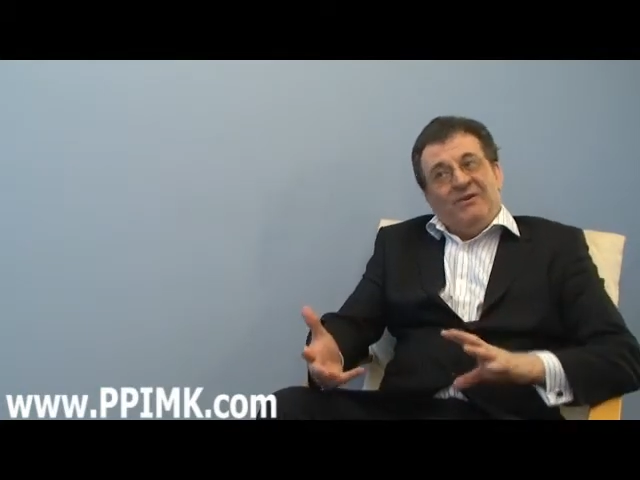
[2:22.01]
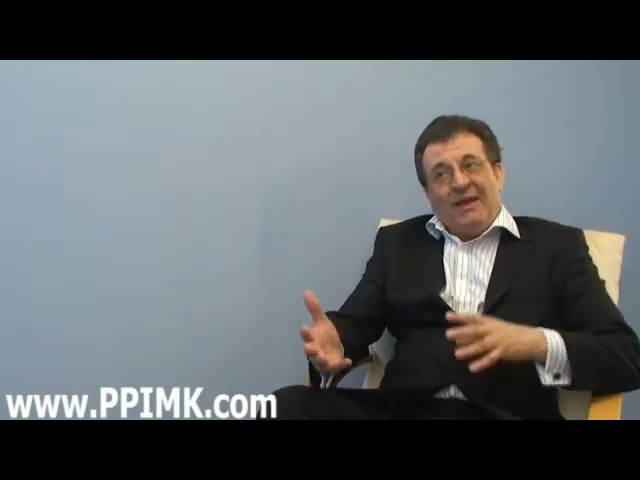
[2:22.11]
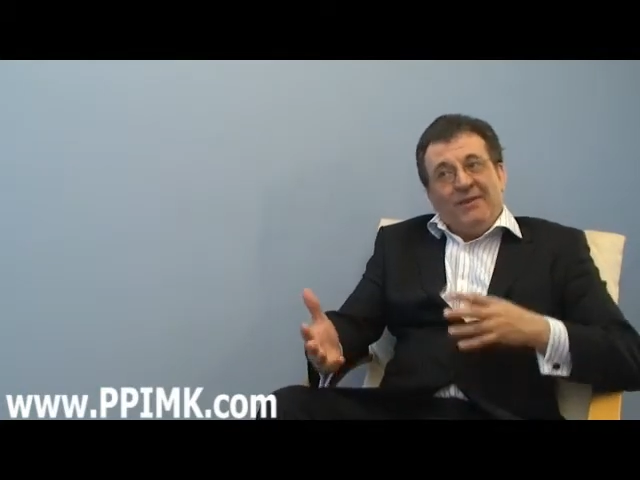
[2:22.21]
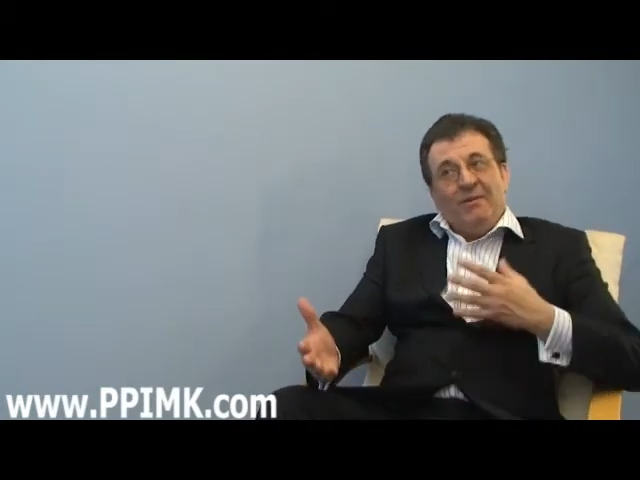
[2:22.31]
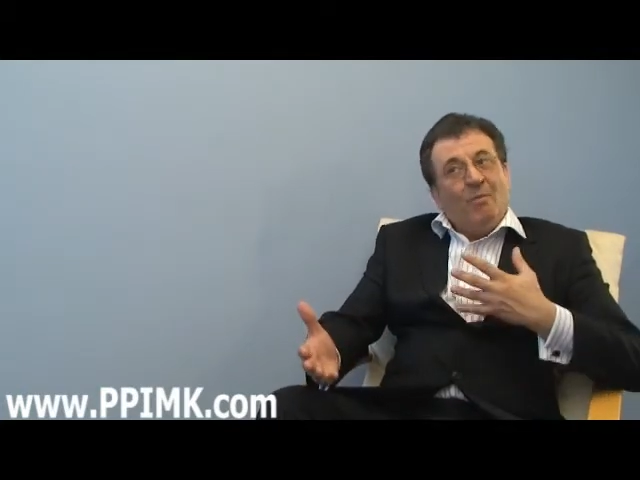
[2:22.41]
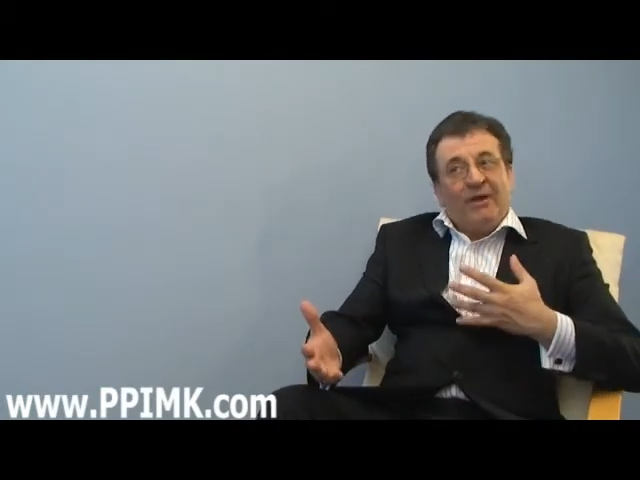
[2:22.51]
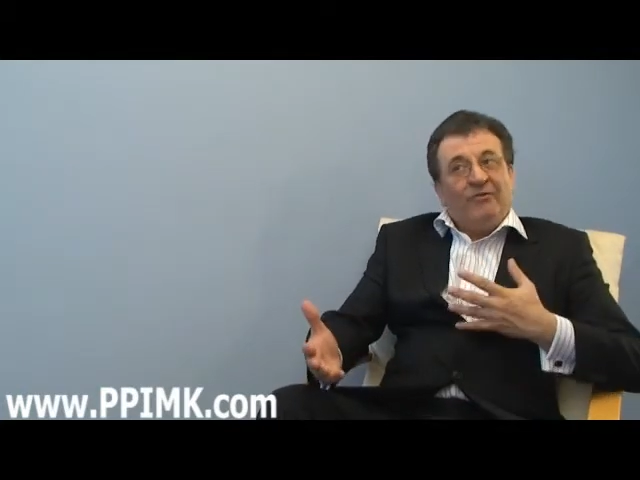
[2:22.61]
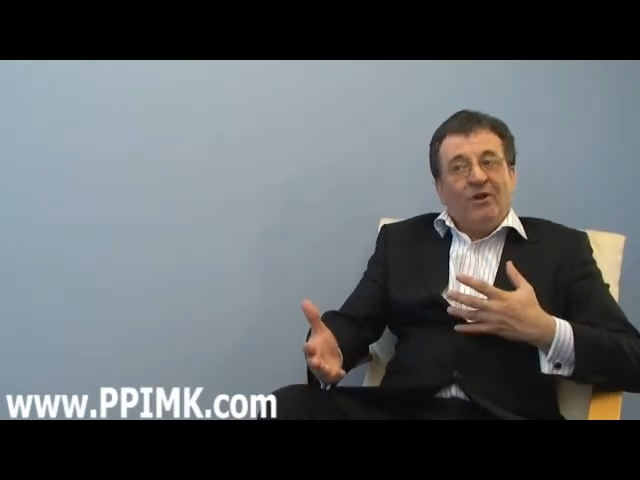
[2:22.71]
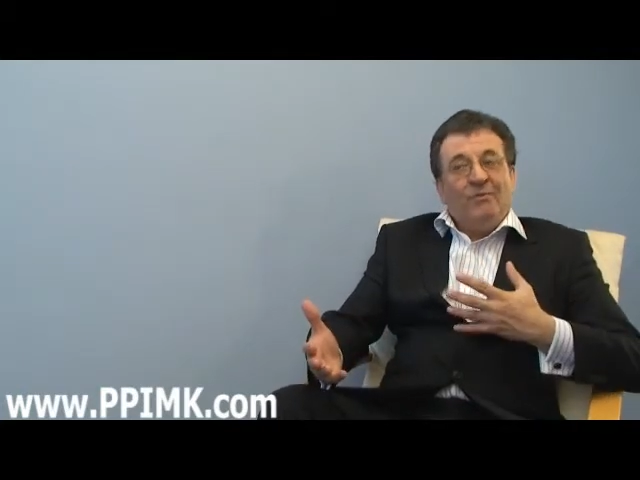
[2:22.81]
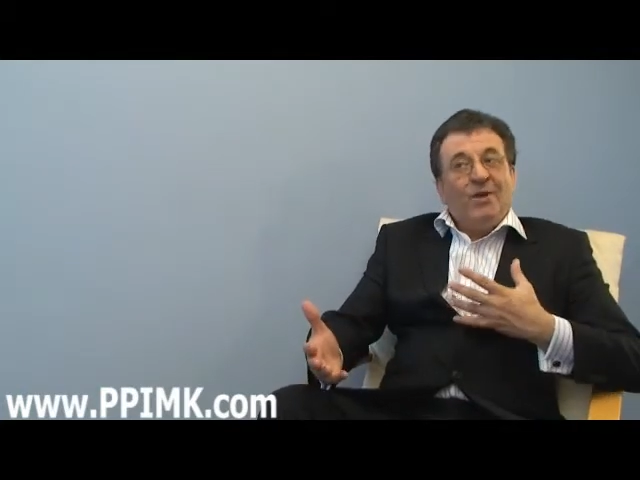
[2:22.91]
you get their
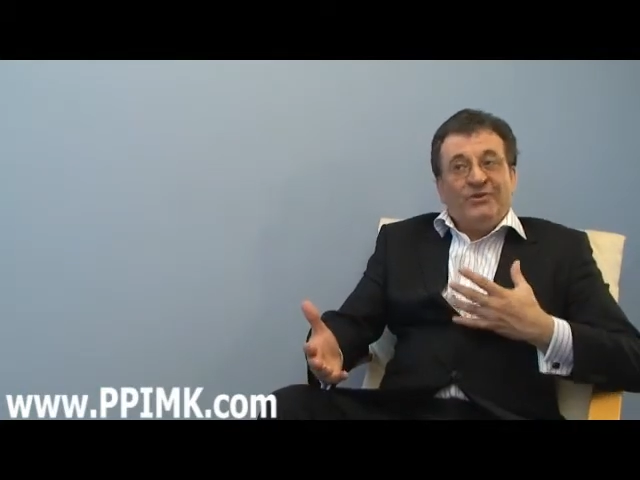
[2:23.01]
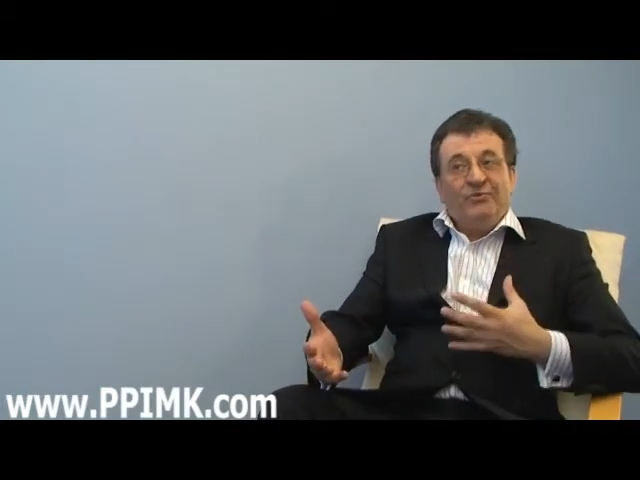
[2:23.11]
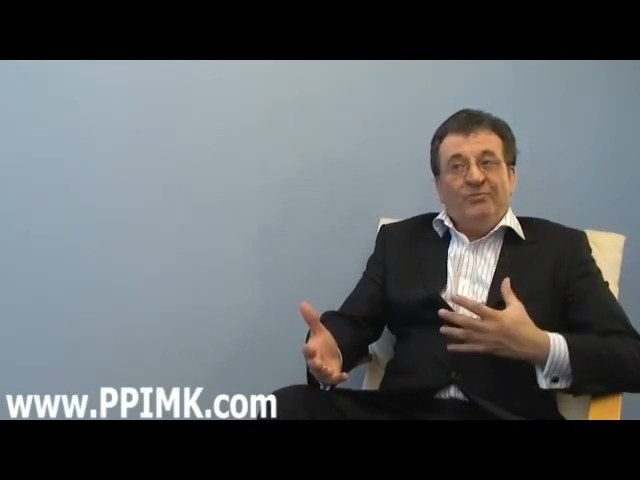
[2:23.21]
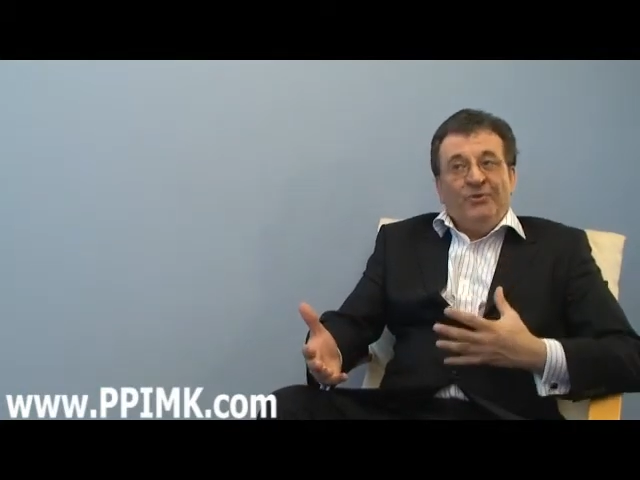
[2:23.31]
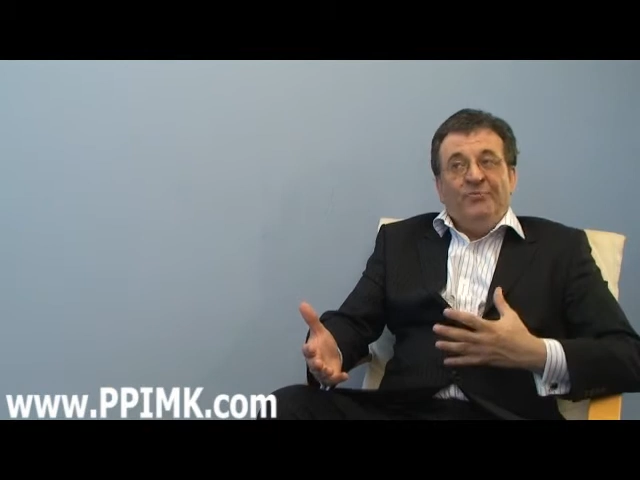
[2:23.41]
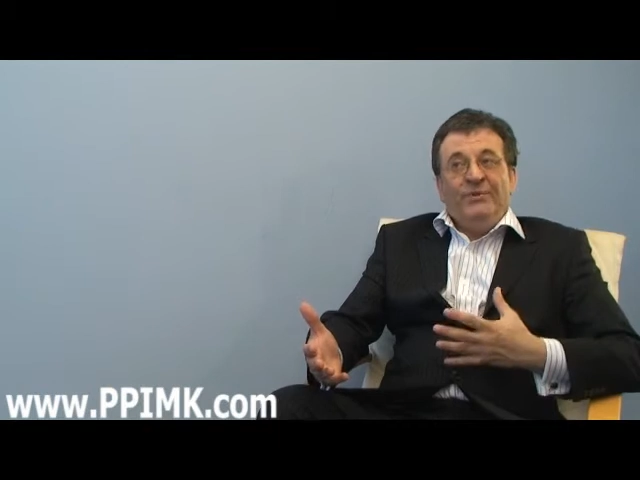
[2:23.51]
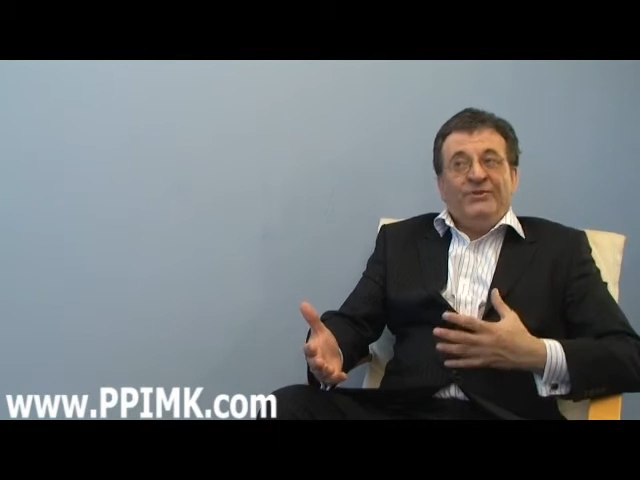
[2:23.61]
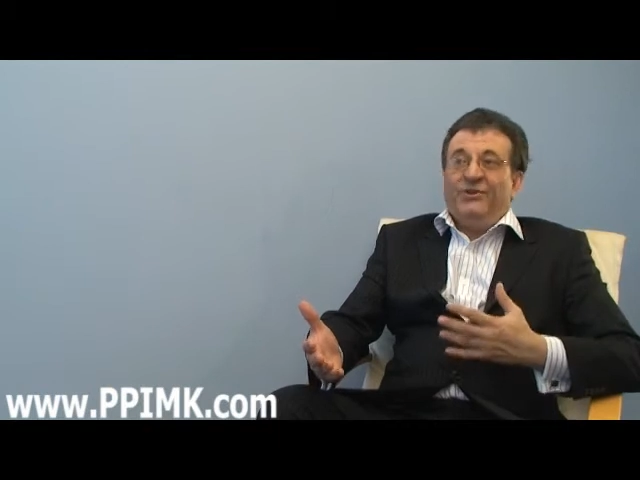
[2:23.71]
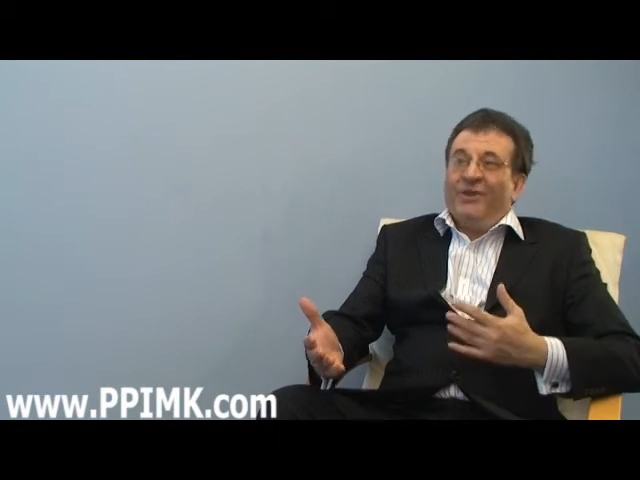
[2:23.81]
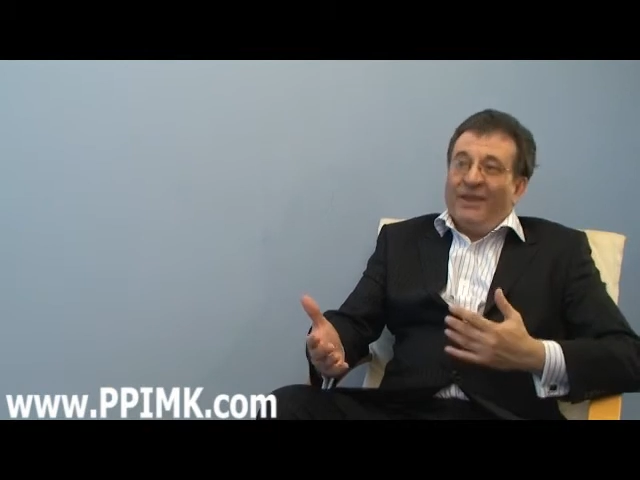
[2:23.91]
micro muscle
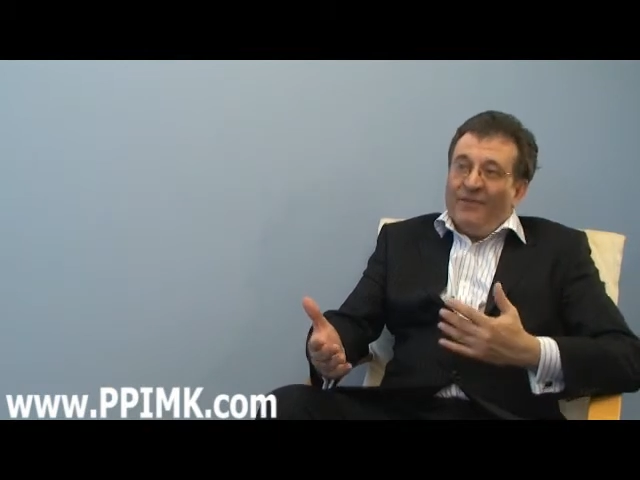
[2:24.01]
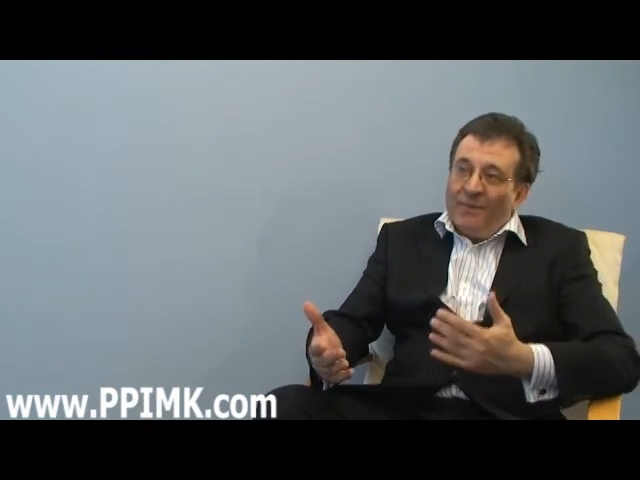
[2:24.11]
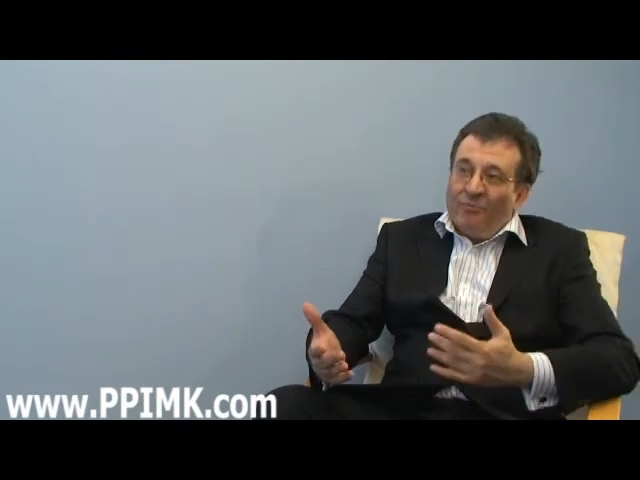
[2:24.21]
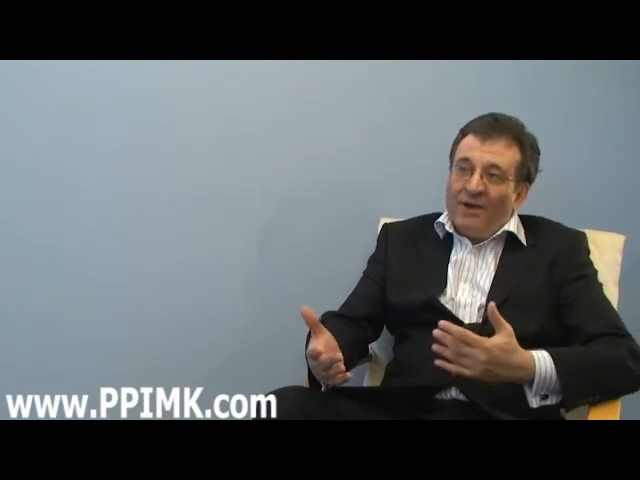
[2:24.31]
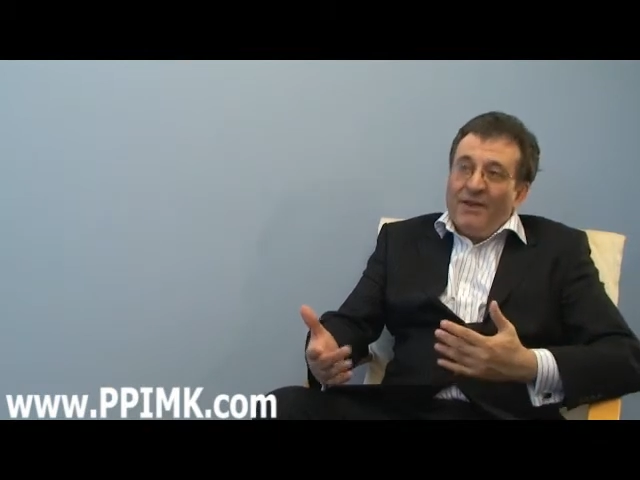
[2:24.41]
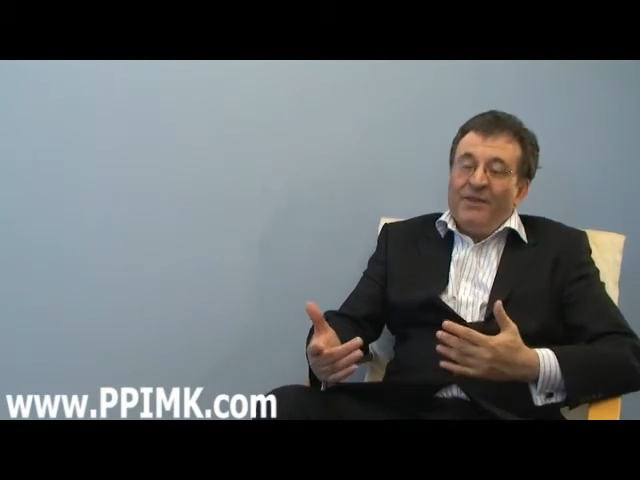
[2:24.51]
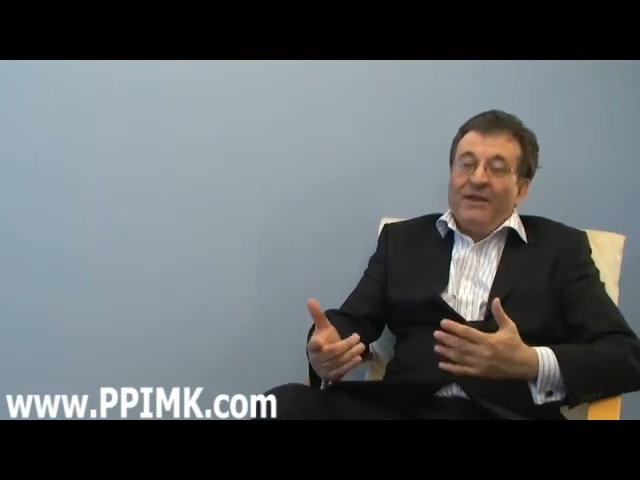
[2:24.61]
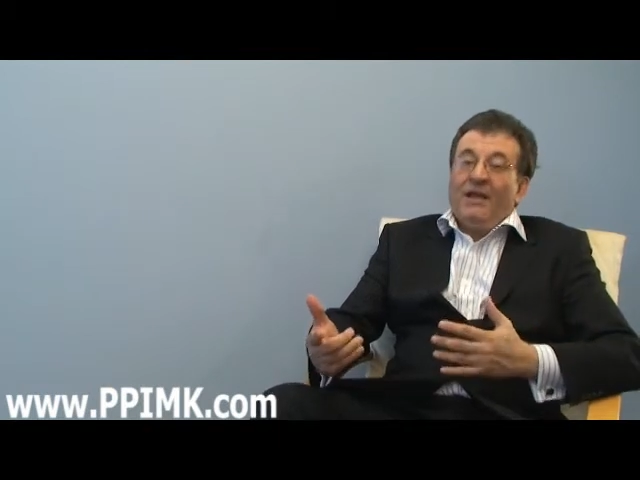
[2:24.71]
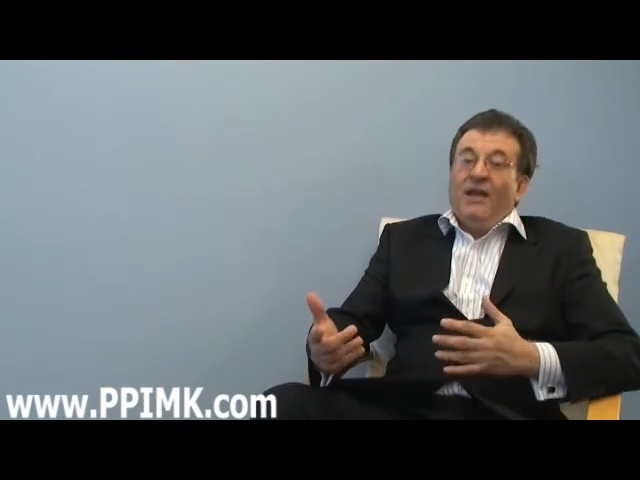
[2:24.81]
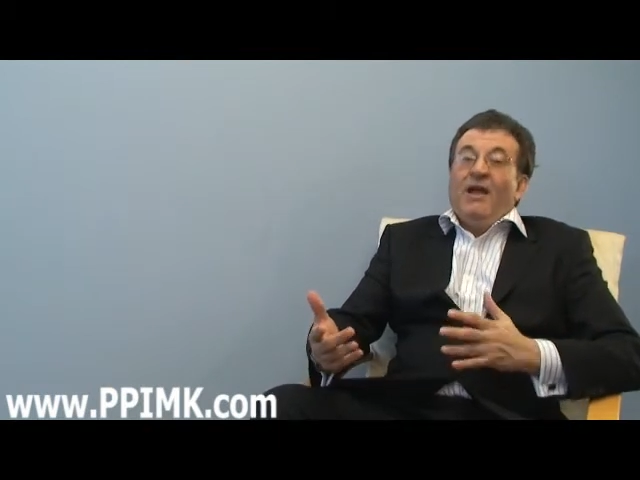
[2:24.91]
movements, you get their breathing,